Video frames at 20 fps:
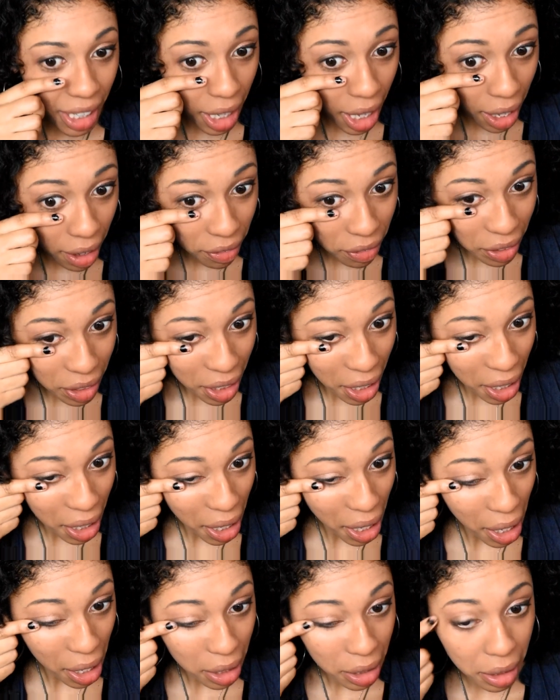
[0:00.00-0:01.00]
I forgot I
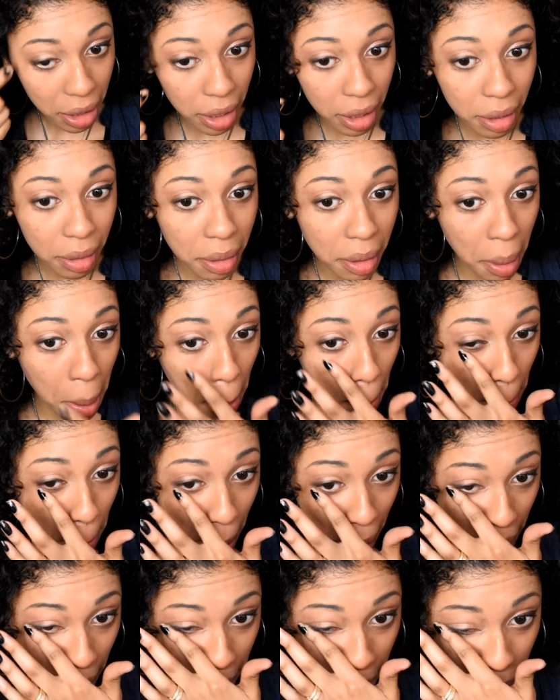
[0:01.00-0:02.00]
had
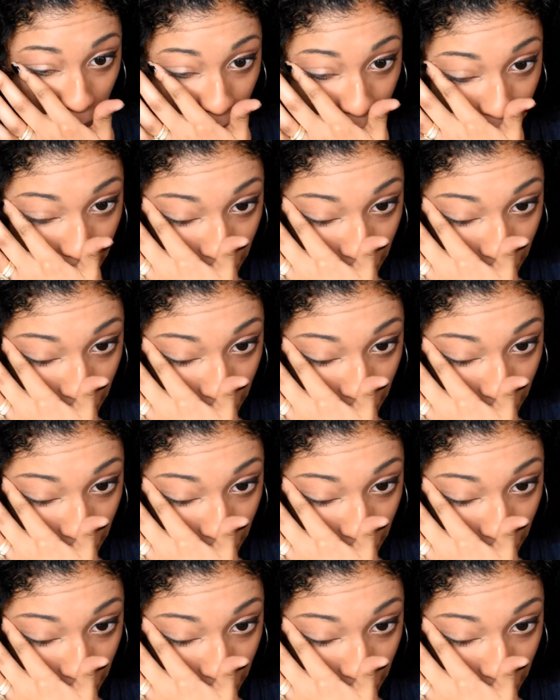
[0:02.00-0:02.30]
makeup on.